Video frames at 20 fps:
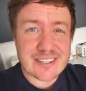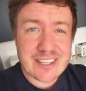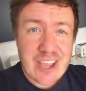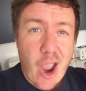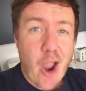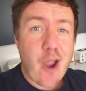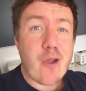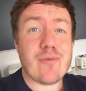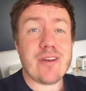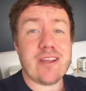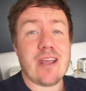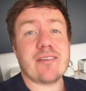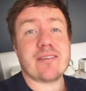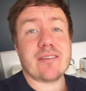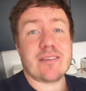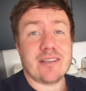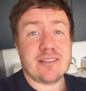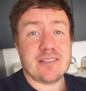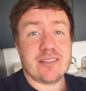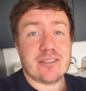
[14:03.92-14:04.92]
The only
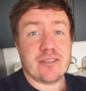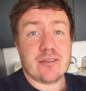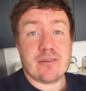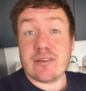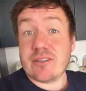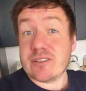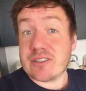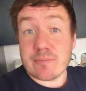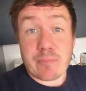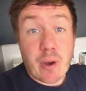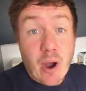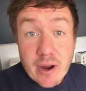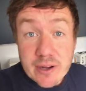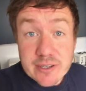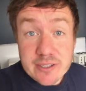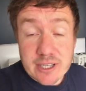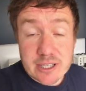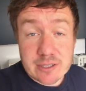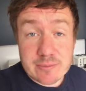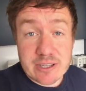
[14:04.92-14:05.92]
other thing to do, because the pie
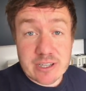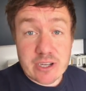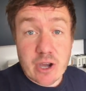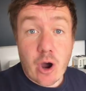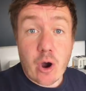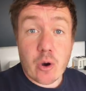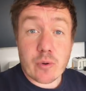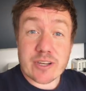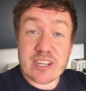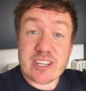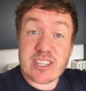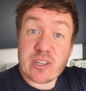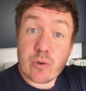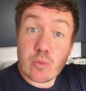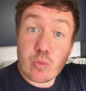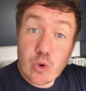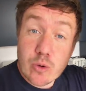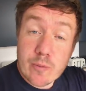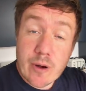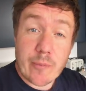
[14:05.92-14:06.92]
is going to be cold, is to
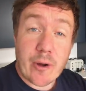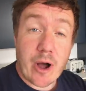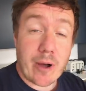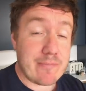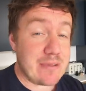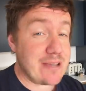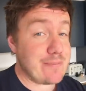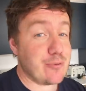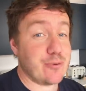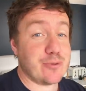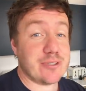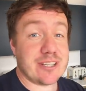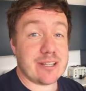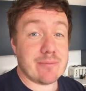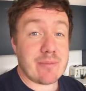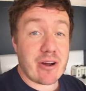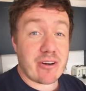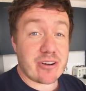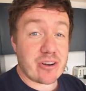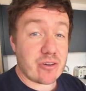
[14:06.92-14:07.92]
warm up our meatballs in the
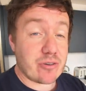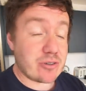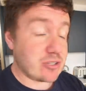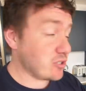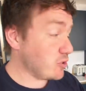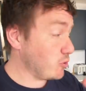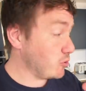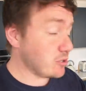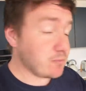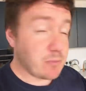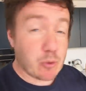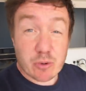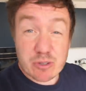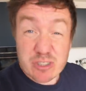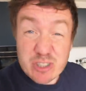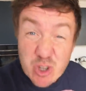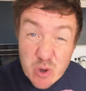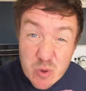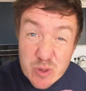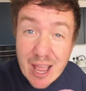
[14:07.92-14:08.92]
marinara sauce, but we'll
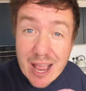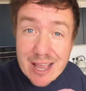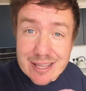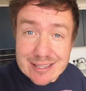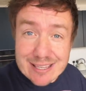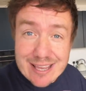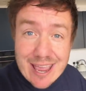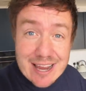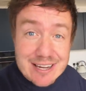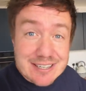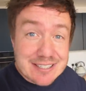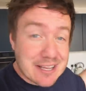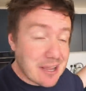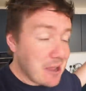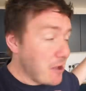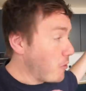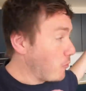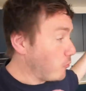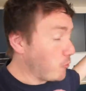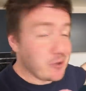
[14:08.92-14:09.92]
do that at the end
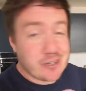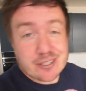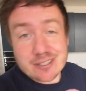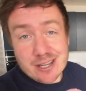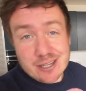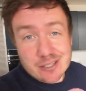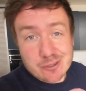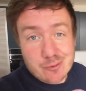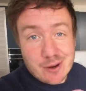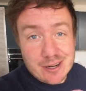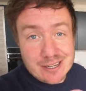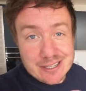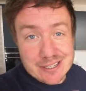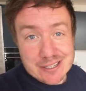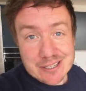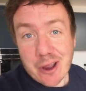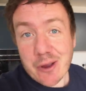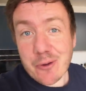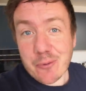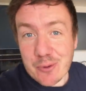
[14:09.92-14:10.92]
once that's ready.
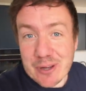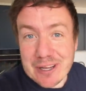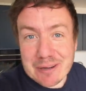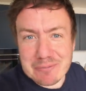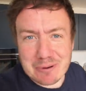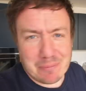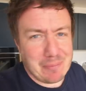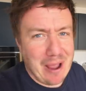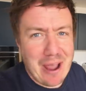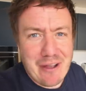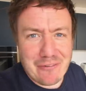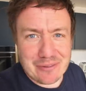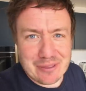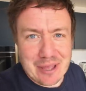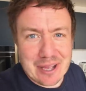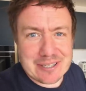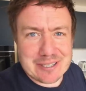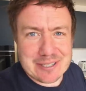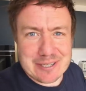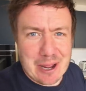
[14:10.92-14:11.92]
So we can prepare for
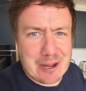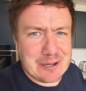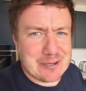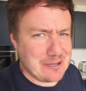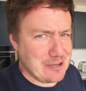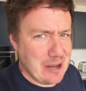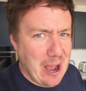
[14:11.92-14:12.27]
that stage